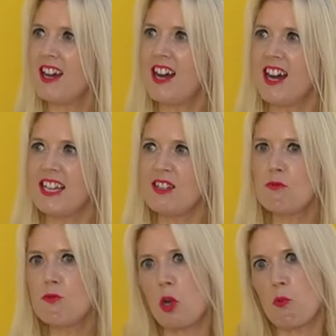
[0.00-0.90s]
I
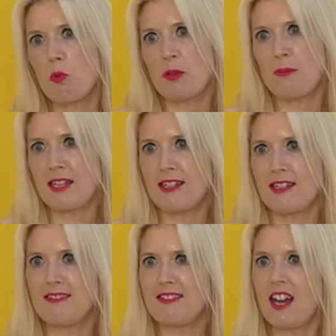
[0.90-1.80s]
don't want to
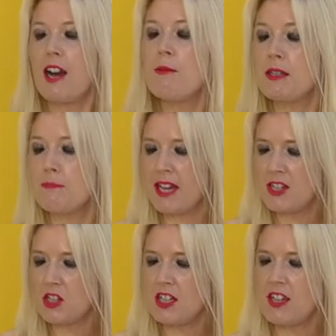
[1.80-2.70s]
be, I mean,
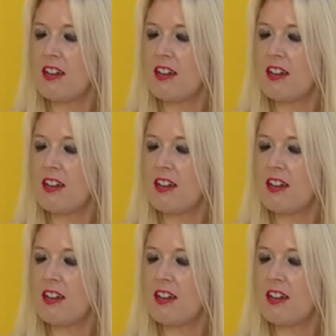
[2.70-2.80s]
PhD,